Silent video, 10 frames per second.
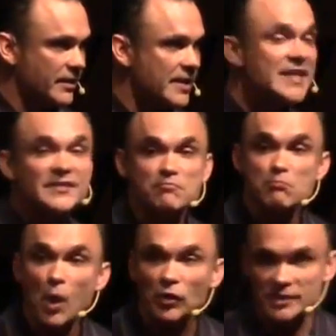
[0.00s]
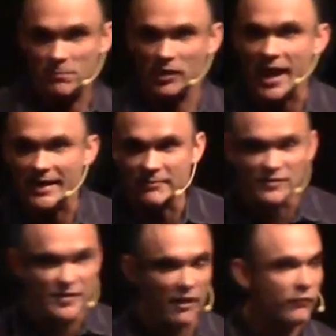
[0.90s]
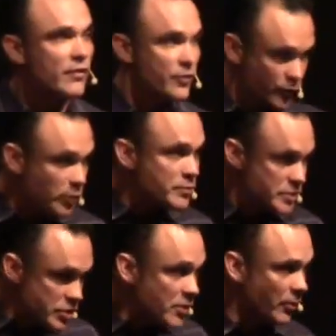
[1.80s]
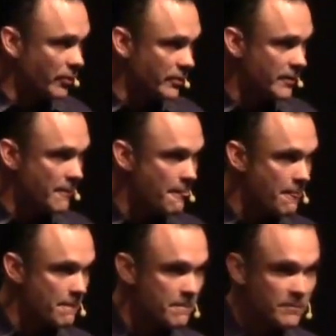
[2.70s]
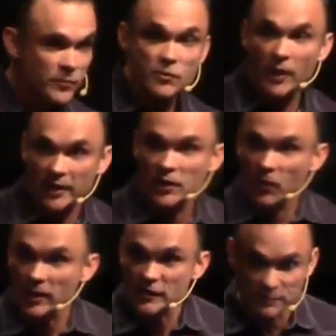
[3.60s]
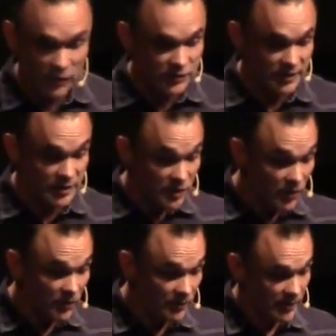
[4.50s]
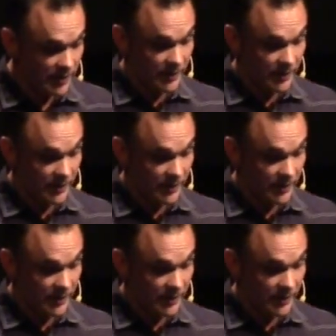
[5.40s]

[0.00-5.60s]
He has multiplied himself through you. You want to know what you're supposed to do?